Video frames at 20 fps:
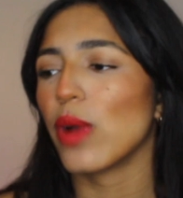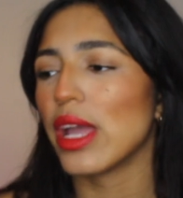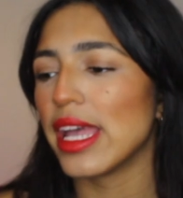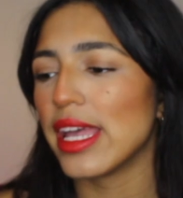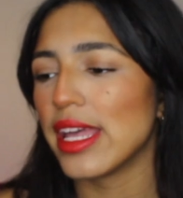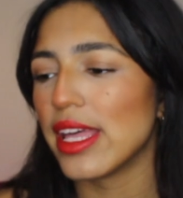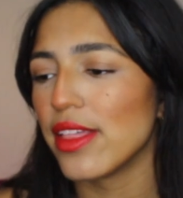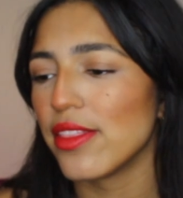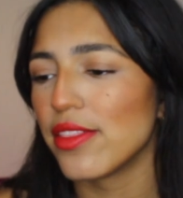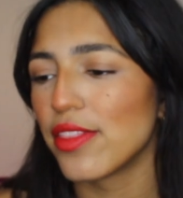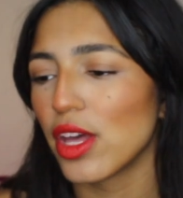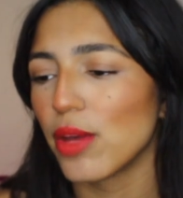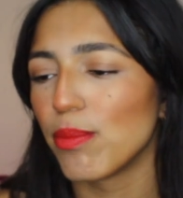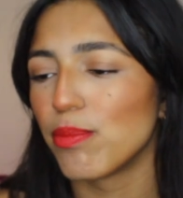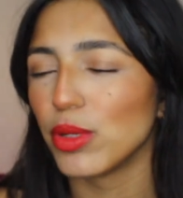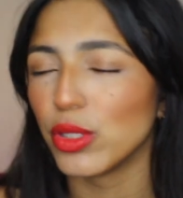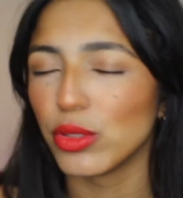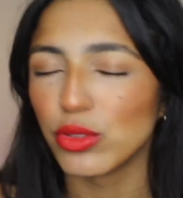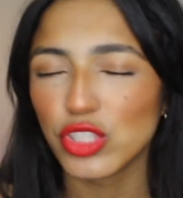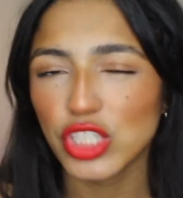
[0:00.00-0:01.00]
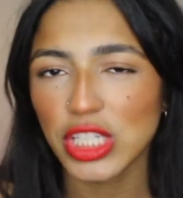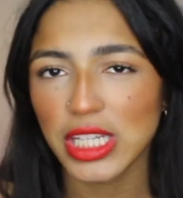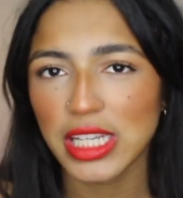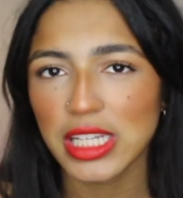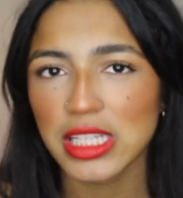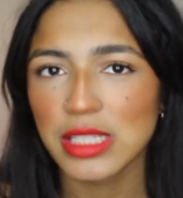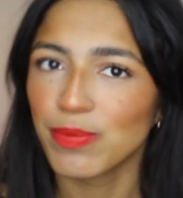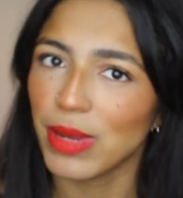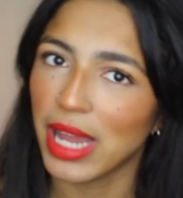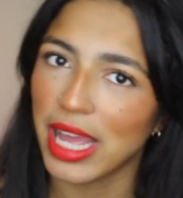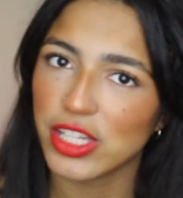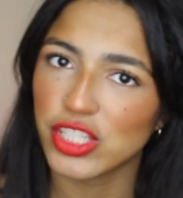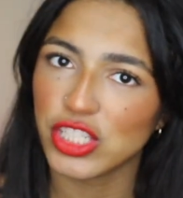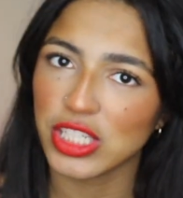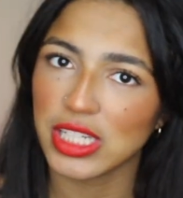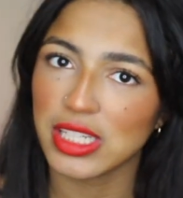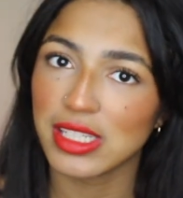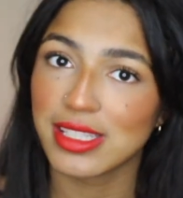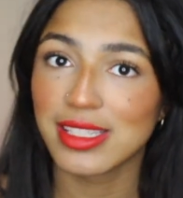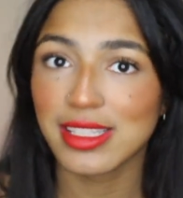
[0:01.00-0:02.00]
with blue jeans, black
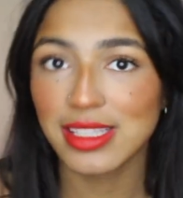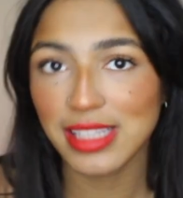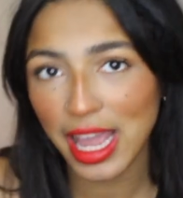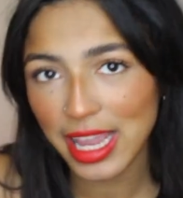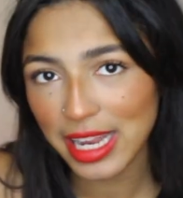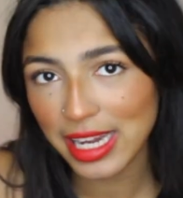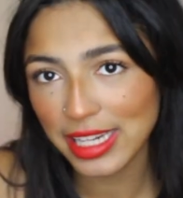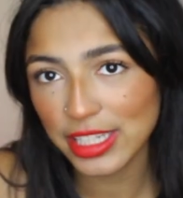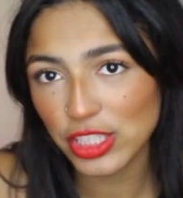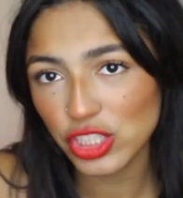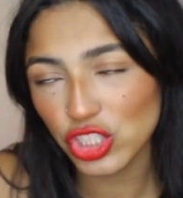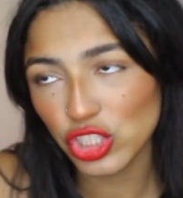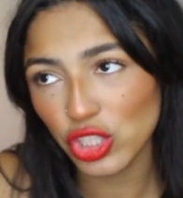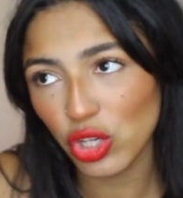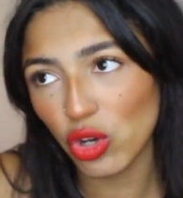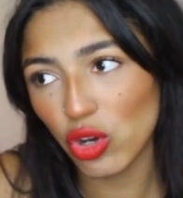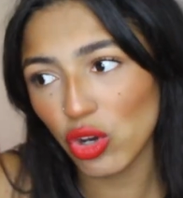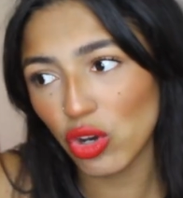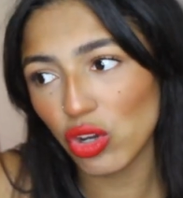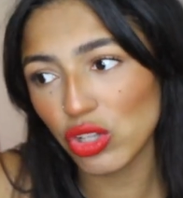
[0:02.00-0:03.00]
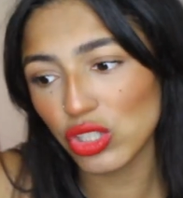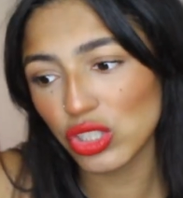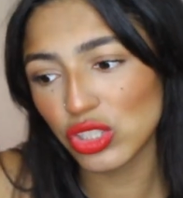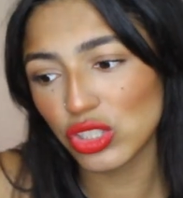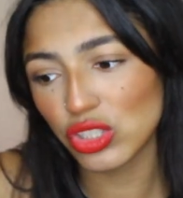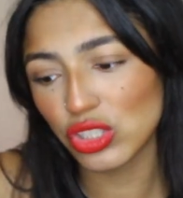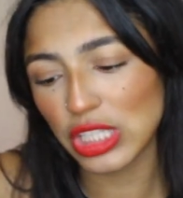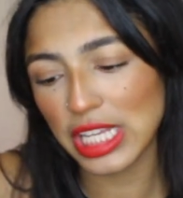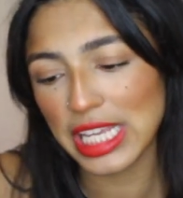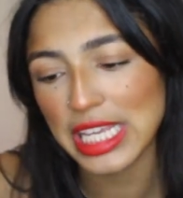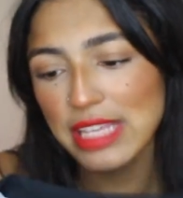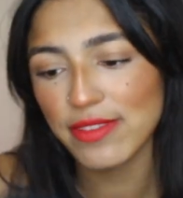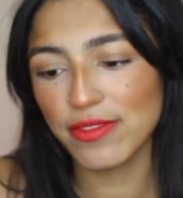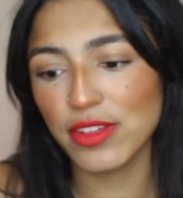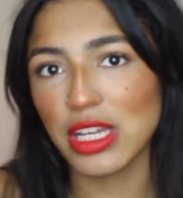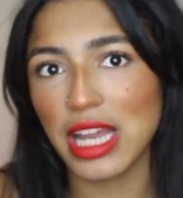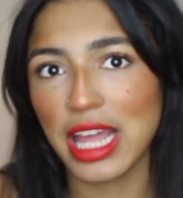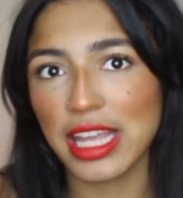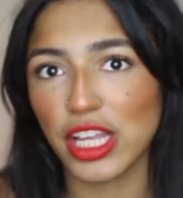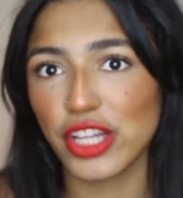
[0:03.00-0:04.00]
jeans, cycling shorts,
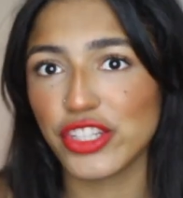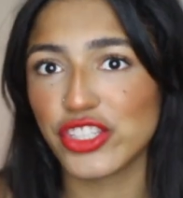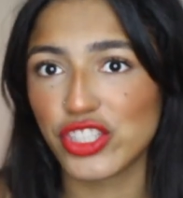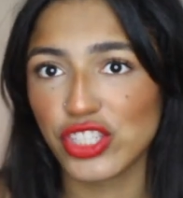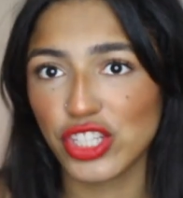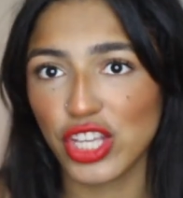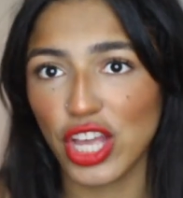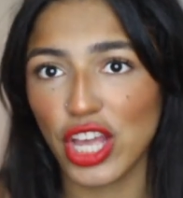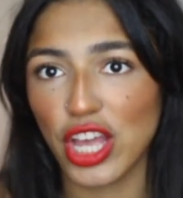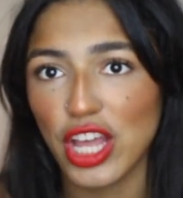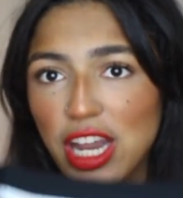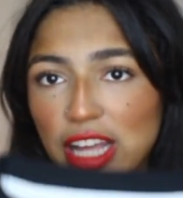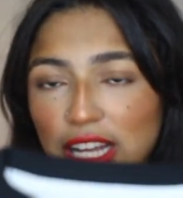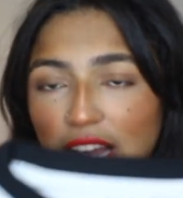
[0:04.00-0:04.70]
even like a skirt.